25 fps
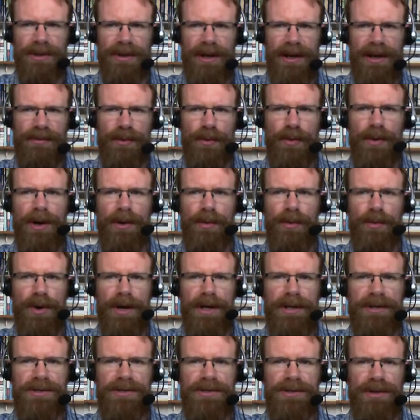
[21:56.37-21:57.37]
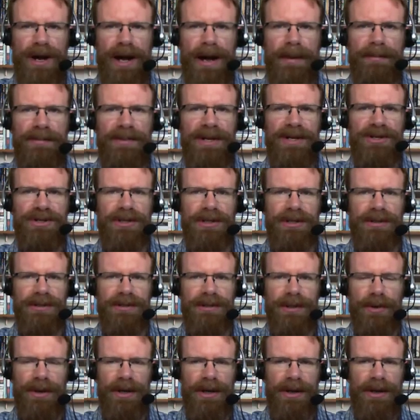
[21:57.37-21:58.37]
or everywhere at once or
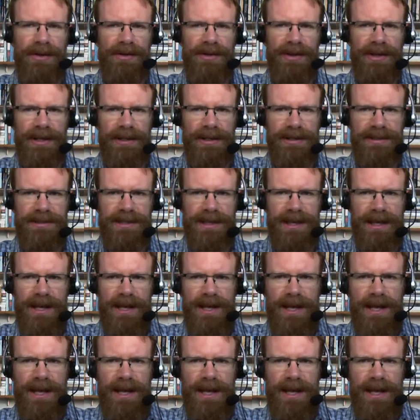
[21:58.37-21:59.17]
omniscient, knowing all things.